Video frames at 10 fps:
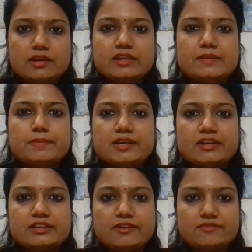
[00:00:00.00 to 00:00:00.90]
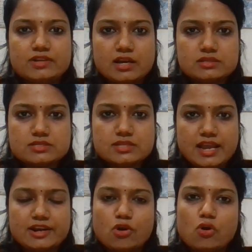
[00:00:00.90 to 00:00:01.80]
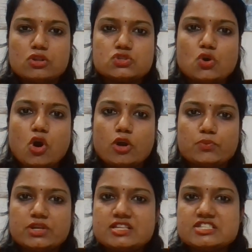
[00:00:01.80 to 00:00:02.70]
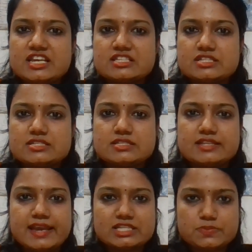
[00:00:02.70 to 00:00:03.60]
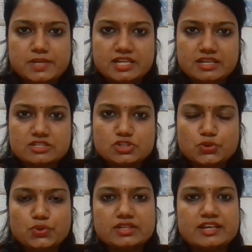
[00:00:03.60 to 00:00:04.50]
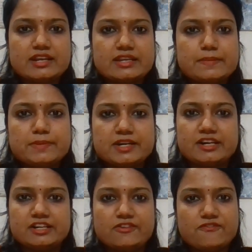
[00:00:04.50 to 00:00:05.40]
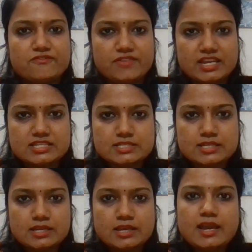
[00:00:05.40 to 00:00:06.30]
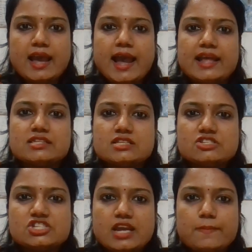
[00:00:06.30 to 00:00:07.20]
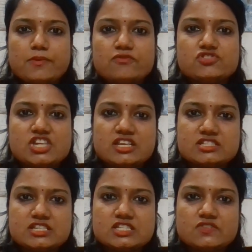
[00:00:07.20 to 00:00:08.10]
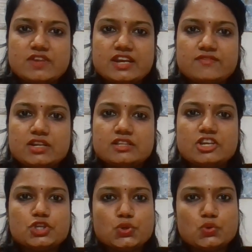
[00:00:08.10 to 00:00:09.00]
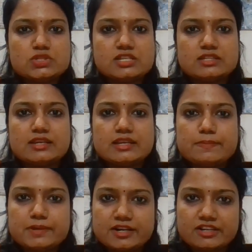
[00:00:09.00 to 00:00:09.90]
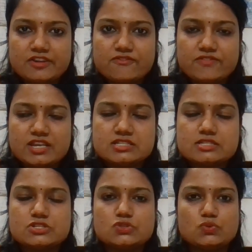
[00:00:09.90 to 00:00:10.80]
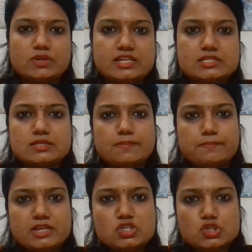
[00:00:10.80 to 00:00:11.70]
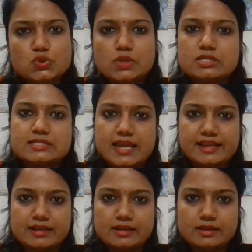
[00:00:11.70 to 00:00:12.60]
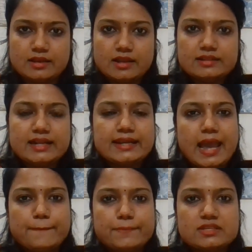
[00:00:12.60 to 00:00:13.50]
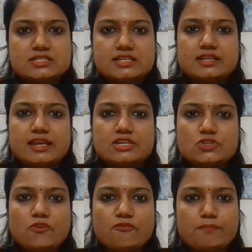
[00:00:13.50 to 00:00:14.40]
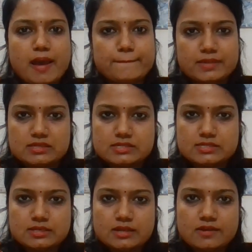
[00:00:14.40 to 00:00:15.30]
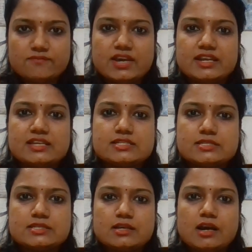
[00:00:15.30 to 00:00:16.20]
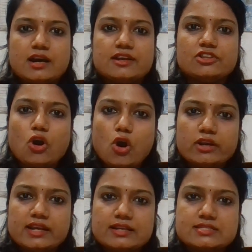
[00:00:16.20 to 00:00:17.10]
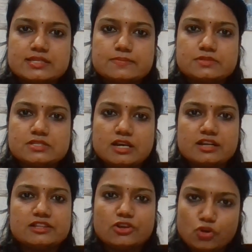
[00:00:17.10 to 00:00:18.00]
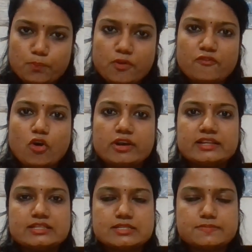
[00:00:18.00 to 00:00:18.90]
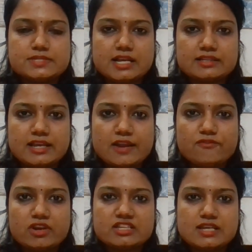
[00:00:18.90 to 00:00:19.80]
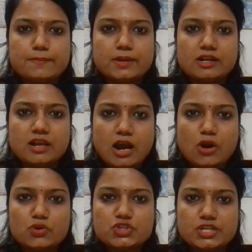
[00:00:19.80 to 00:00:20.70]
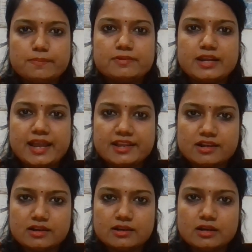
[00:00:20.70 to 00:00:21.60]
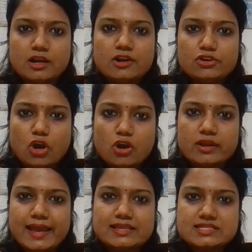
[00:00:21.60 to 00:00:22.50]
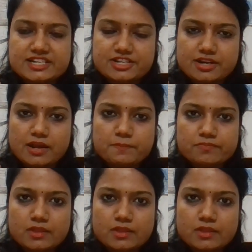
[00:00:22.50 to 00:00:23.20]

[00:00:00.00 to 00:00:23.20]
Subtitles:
reproductive ducts and also hormonal changes they experience during their reproductive phase, and such type of changes whenever they shows in the reproductive phase is known as menstrual cycle that happens in case of mammals. Whereas another group of organisms are there, for example cow, sheep, tiger, dog, etc.